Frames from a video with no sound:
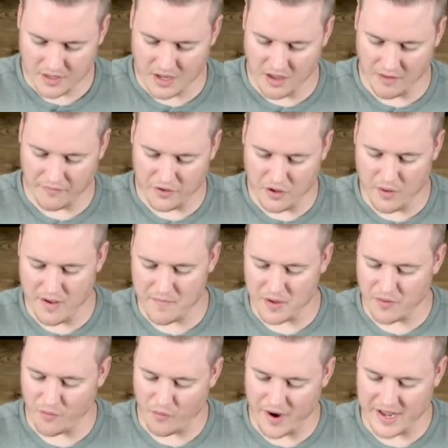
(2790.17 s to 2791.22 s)
"If you have
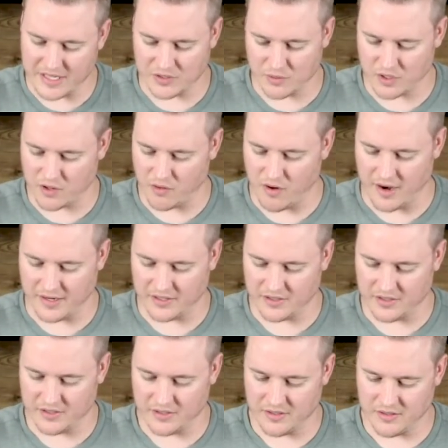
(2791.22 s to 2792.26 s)
been raised with
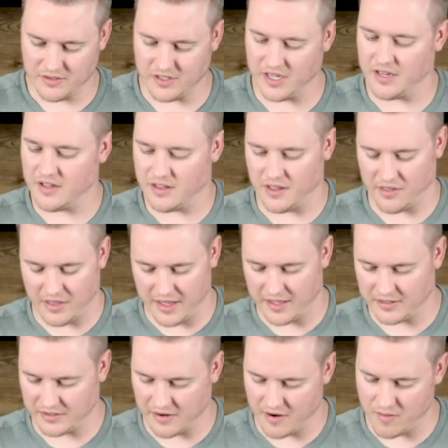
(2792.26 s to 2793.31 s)
Christ, seek the
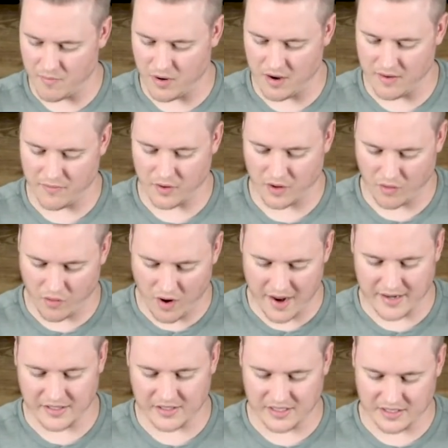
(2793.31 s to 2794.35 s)
things that are above, where
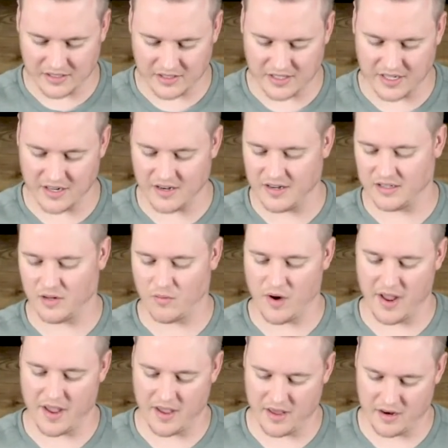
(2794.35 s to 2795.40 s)
Christ is seated at the
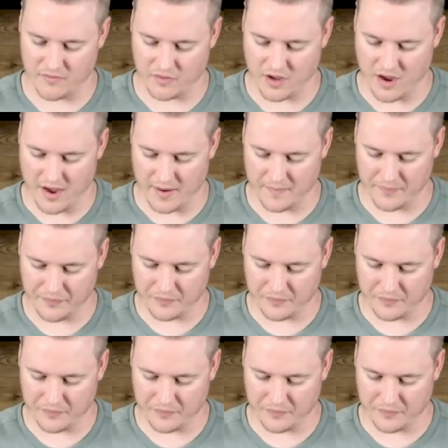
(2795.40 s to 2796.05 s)
right hand of God.